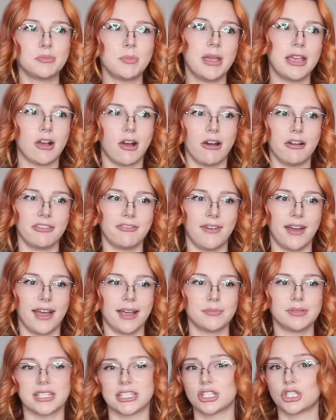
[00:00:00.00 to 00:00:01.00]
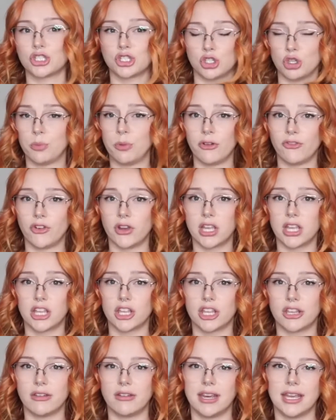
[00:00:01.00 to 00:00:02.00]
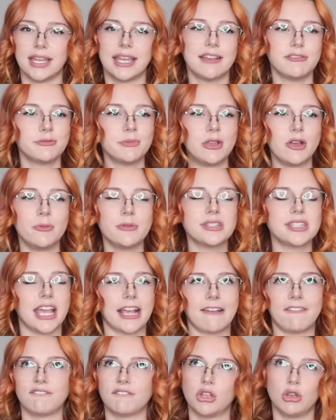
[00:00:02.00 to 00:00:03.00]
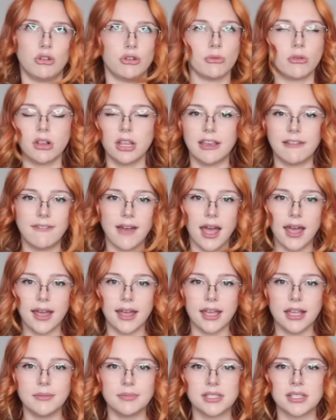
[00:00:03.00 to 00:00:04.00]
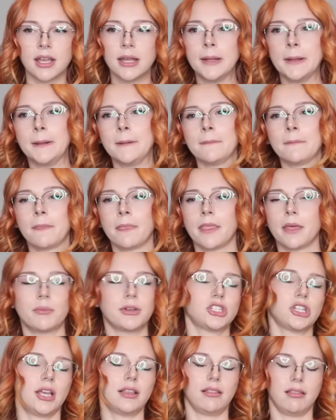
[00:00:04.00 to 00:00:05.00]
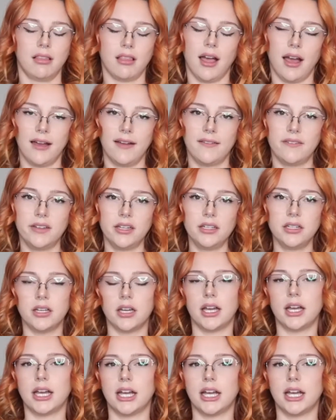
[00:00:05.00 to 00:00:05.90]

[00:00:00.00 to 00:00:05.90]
gives me goth vibes. It's super freaking cute. It gives me almost like funeral-y vibes, which I love.